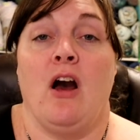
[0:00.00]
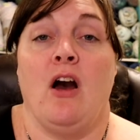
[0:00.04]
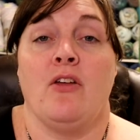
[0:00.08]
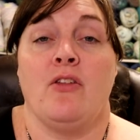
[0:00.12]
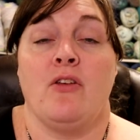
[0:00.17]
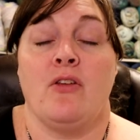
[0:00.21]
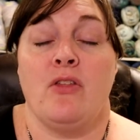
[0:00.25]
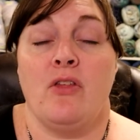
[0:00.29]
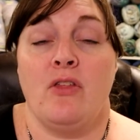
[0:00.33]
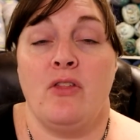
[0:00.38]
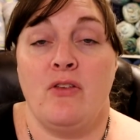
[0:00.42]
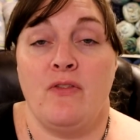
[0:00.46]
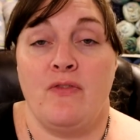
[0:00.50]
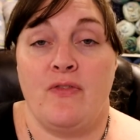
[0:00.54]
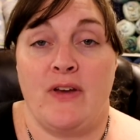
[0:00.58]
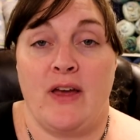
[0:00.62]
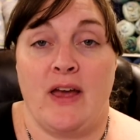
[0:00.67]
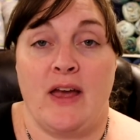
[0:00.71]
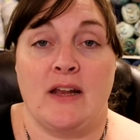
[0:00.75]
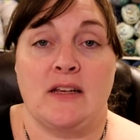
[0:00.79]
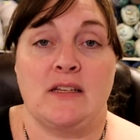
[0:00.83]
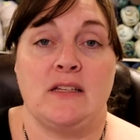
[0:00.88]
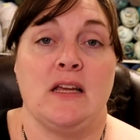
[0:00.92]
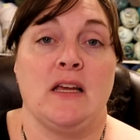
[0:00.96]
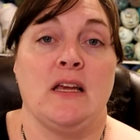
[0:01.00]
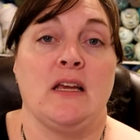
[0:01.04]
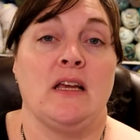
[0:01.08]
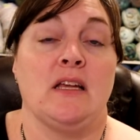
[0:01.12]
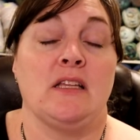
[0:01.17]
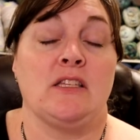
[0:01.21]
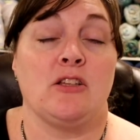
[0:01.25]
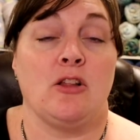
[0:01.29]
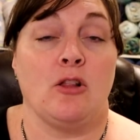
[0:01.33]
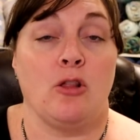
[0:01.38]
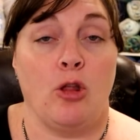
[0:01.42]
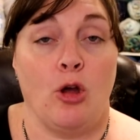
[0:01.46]
other than the fact
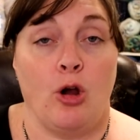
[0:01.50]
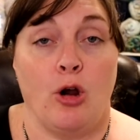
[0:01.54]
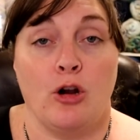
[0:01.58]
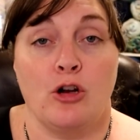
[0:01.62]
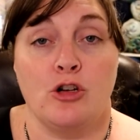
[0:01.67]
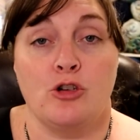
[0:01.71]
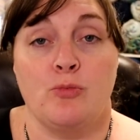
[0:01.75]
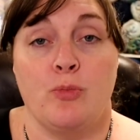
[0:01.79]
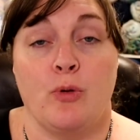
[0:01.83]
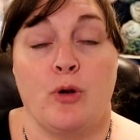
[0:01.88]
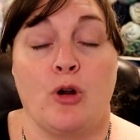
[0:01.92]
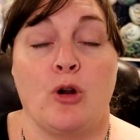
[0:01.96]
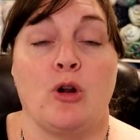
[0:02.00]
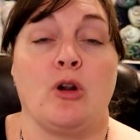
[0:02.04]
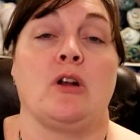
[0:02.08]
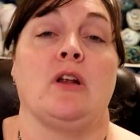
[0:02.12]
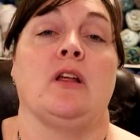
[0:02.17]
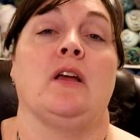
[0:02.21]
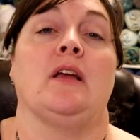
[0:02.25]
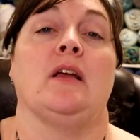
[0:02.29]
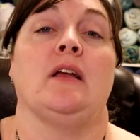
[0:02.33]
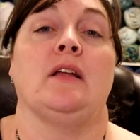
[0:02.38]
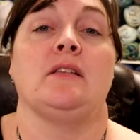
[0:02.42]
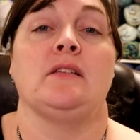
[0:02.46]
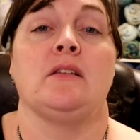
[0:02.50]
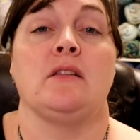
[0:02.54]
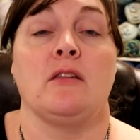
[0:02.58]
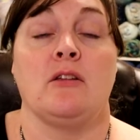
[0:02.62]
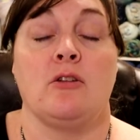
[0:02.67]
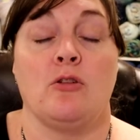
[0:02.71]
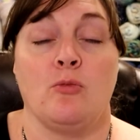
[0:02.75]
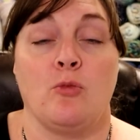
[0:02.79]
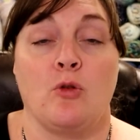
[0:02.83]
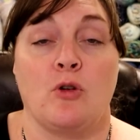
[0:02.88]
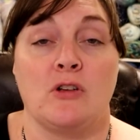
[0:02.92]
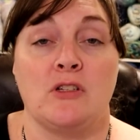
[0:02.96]
it's a large bird, it's a
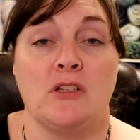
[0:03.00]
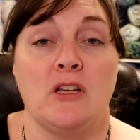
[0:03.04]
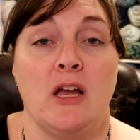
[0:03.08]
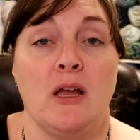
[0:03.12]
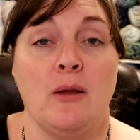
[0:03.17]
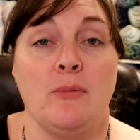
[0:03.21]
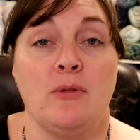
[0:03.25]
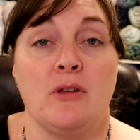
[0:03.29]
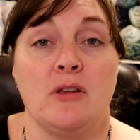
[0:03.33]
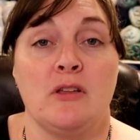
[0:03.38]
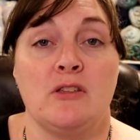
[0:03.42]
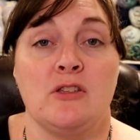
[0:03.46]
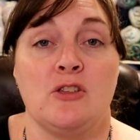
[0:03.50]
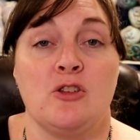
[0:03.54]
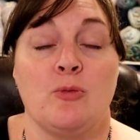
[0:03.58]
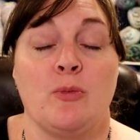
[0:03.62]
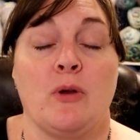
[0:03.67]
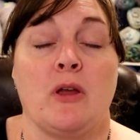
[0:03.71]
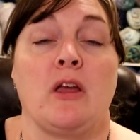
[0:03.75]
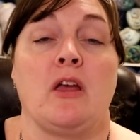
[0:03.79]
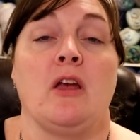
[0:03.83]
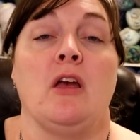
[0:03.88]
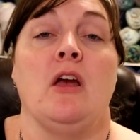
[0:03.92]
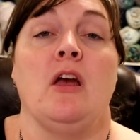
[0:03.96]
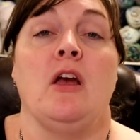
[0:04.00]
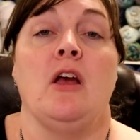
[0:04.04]
little more time consuming.